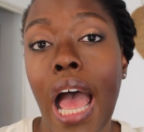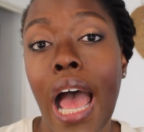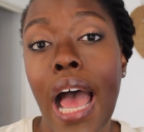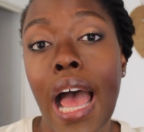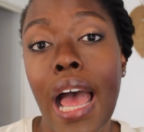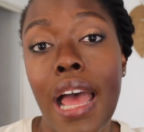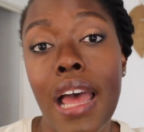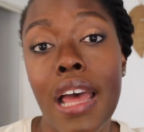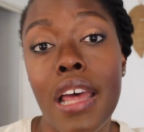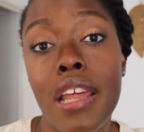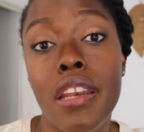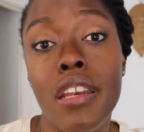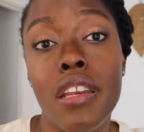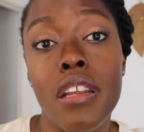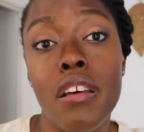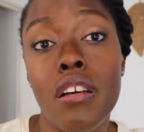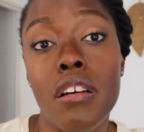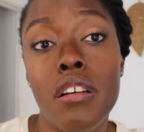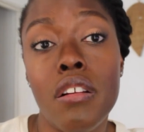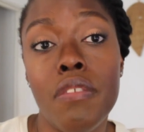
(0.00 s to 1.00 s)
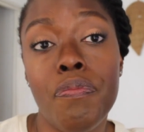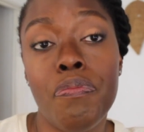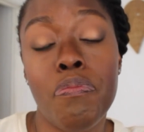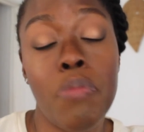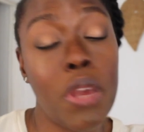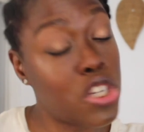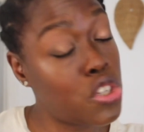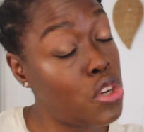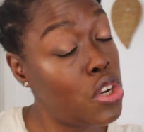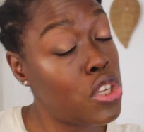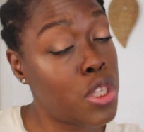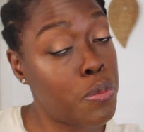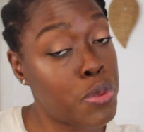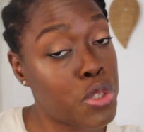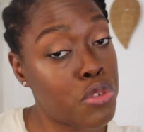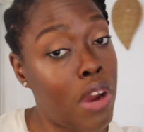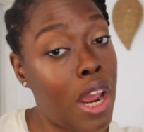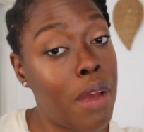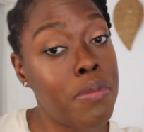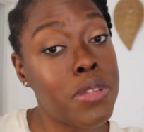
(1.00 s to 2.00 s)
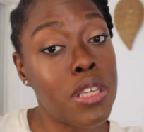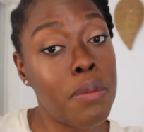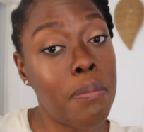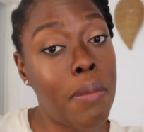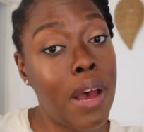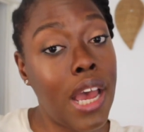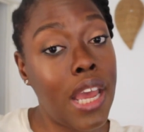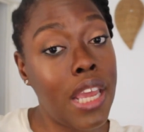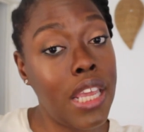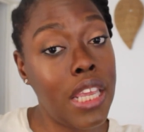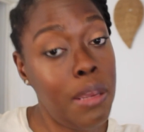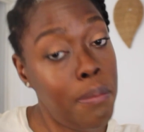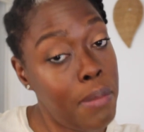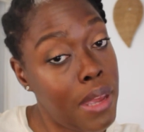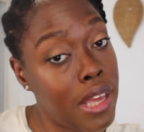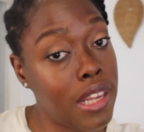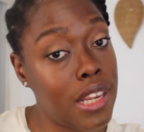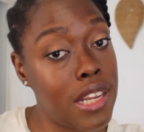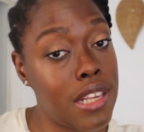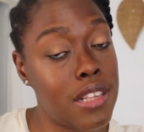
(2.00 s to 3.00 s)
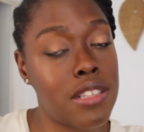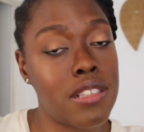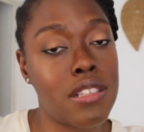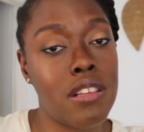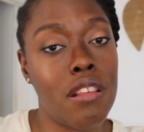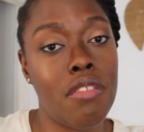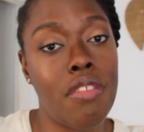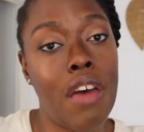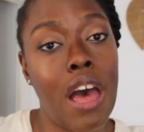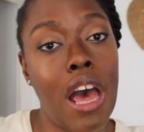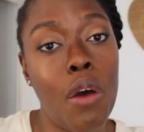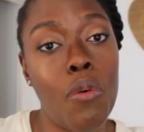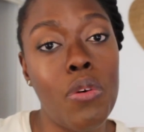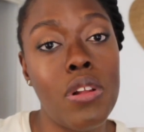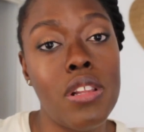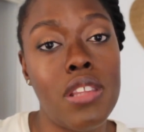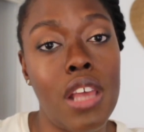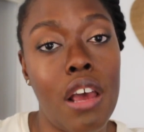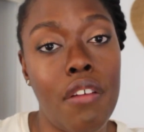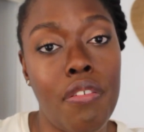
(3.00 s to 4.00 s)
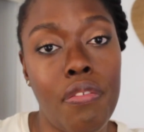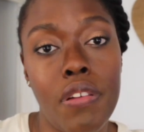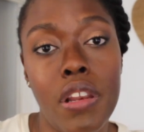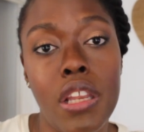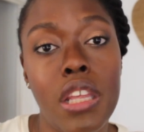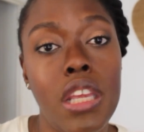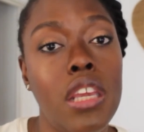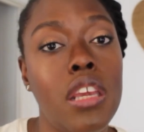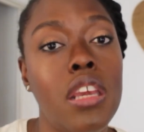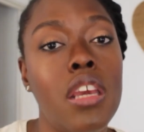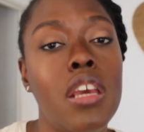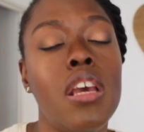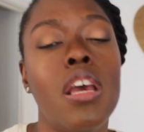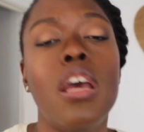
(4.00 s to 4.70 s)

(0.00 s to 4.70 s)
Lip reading: And make sure you subscribe to my email list. That will definitely